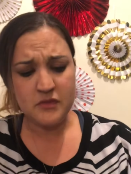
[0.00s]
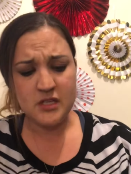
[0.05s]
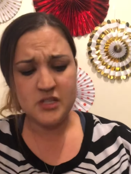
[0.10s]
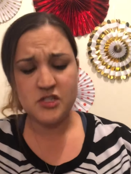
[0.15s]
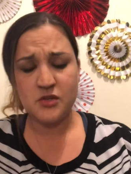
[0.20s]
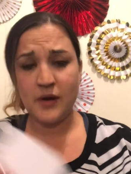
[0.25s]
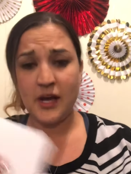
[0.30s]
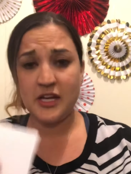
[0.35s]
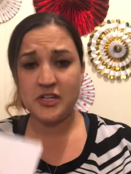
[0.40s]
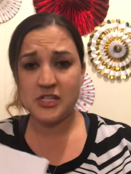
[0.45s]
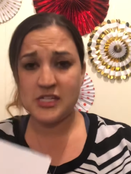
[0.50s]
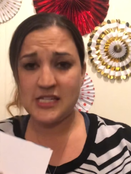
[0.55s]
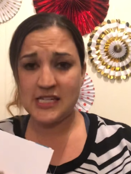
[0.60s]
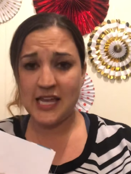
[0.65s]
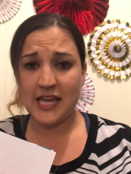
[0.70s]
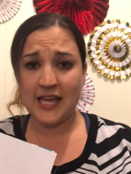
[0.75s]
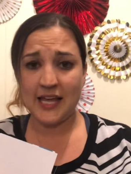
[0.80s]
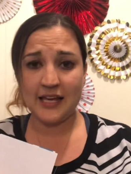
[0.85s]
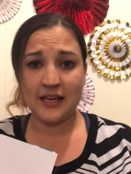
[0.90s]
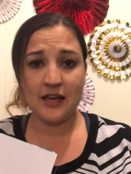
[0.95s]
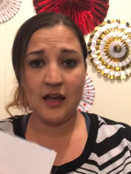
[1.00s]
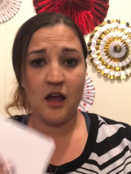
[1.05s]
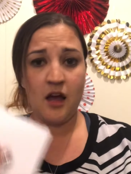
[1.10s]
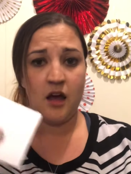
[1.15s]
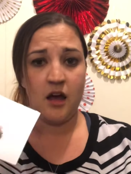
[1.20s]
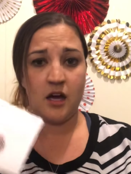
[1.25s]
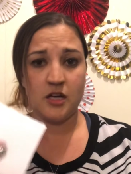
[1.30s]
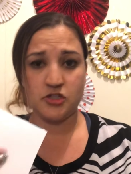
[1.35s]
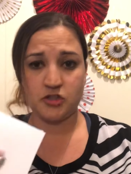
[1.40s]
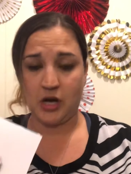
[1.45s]
So I just take
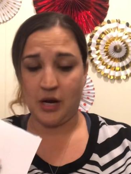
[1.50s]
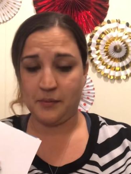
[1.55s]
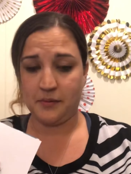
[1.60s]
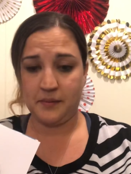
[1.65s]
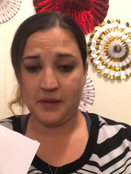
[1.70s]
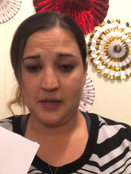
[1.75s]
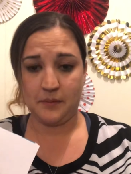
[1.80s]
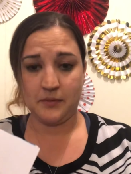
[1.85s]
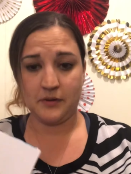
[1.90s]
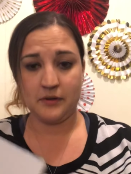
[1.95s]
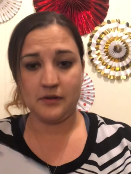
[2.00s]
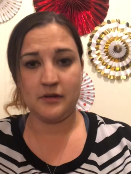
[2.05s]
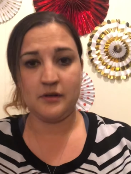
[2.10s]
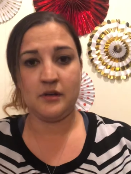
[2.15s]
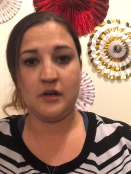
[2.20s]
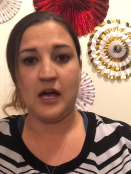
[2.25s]
a scrap of paper.